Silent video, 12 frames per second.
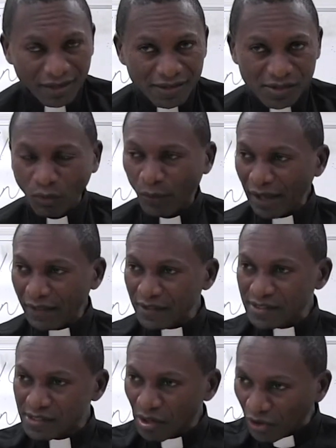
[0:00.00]
So, where
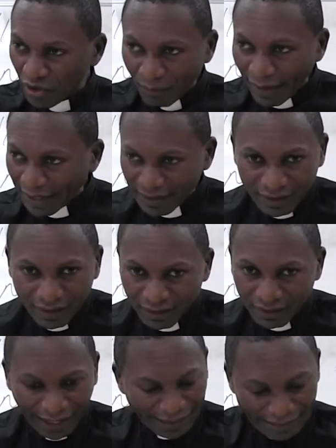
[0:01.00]
this document,
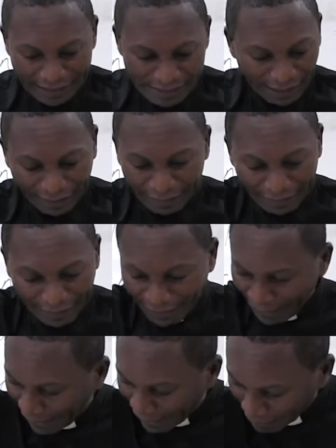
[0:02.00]
guys, I,
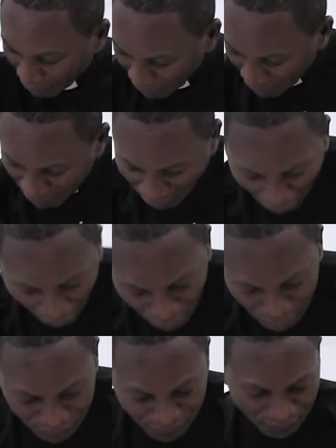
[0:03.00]
I, I don't
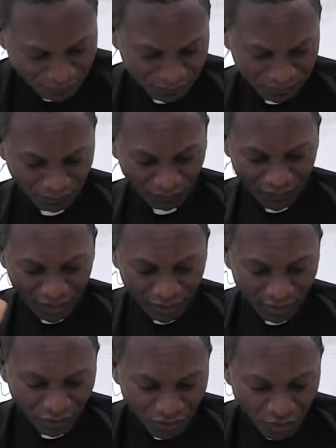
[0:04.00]
know.
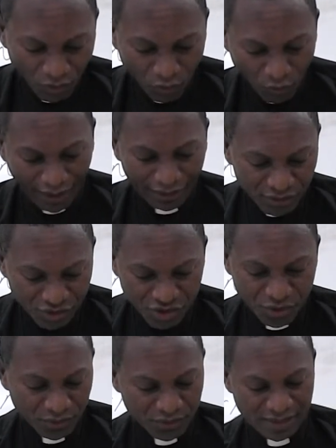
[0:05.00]
You who are
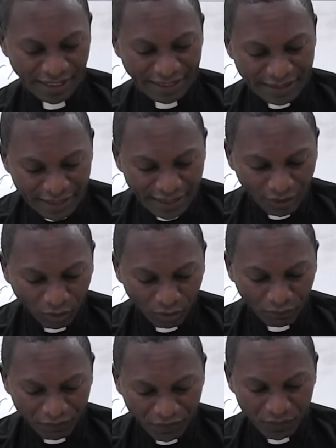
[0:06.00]
Jews, indeed
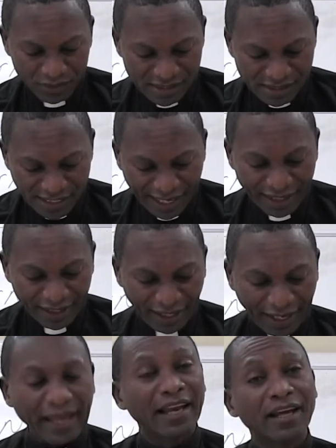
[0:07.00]
all of you staying
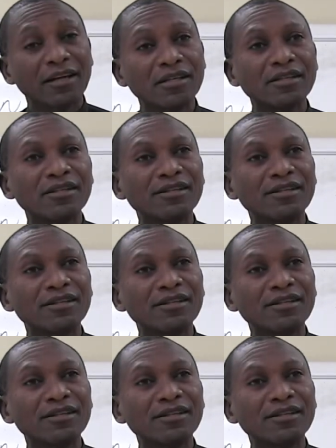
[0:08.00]
in